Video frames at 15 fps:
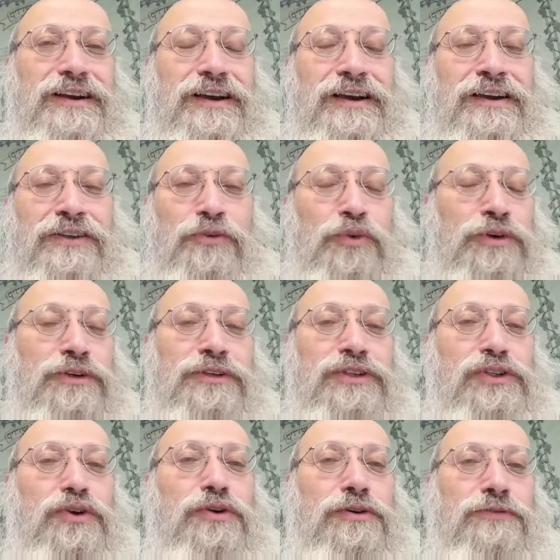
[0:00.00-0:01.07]
and we're
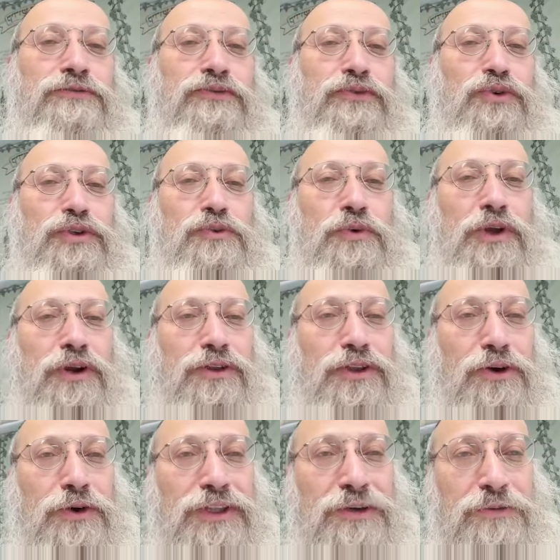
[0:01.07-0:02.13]
so confused, we don't
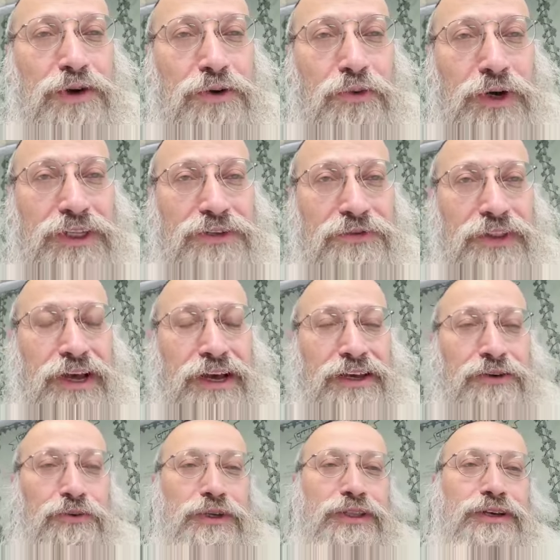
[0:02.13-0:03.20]
know anymore what's
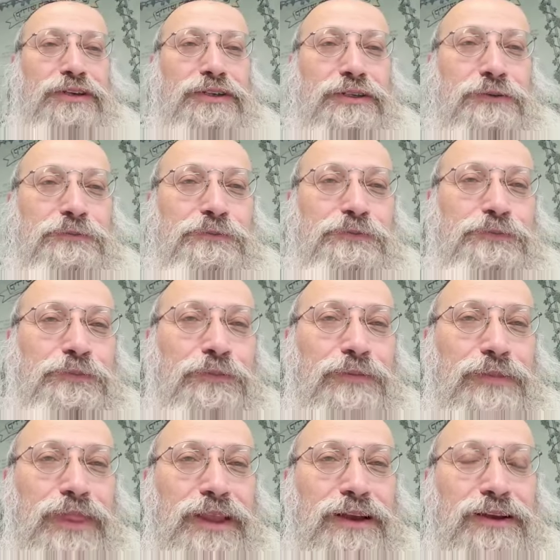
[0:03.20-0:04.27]
flying with us.
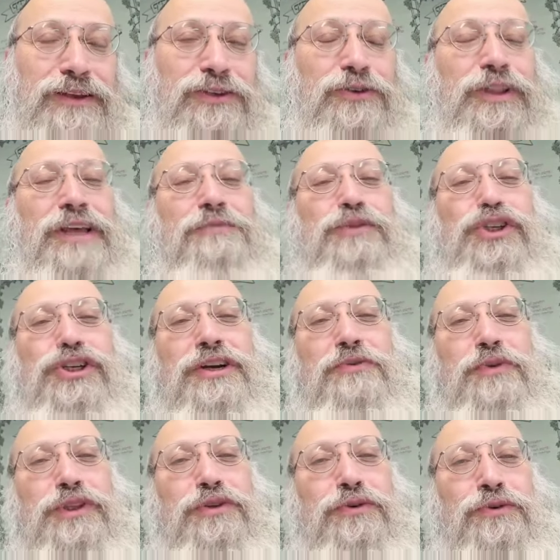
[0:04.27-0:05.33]
So let me share
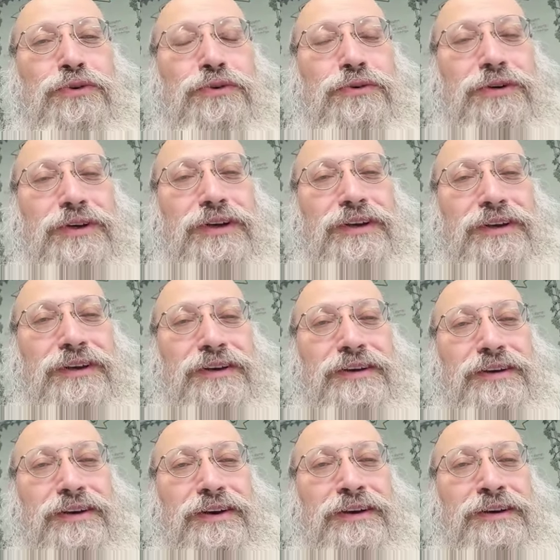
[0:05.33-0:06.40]
with you
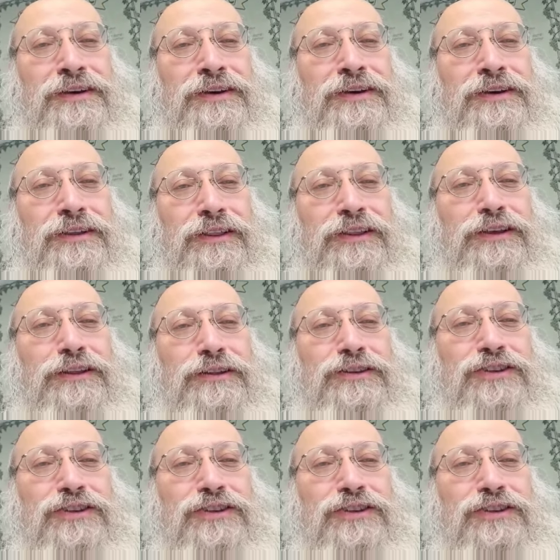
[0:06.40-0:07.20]
a little